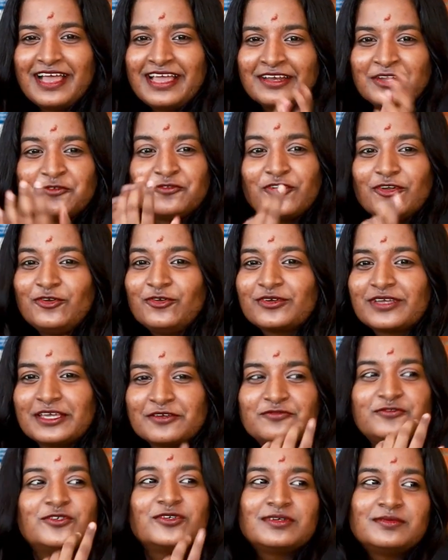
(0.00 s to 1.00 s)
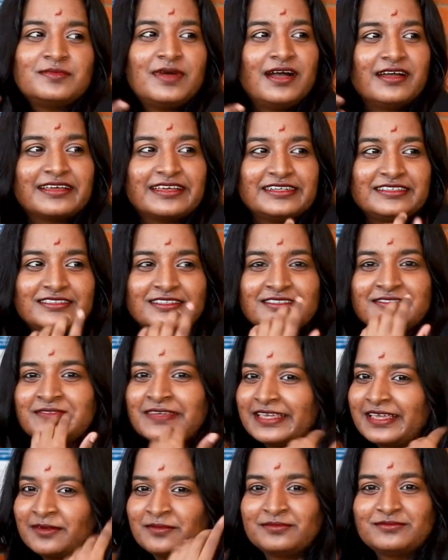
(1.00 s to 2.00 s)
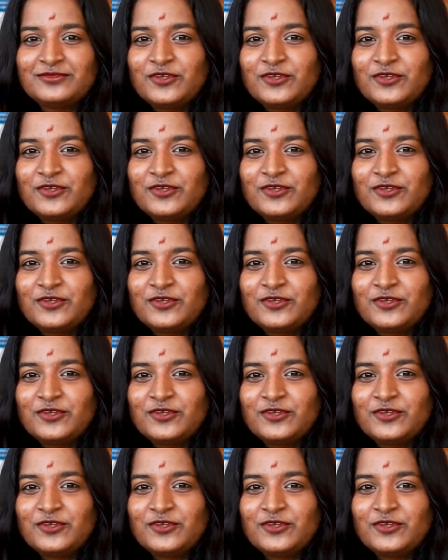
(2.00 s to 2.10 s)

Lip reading: And if you're looking for a marketer, we can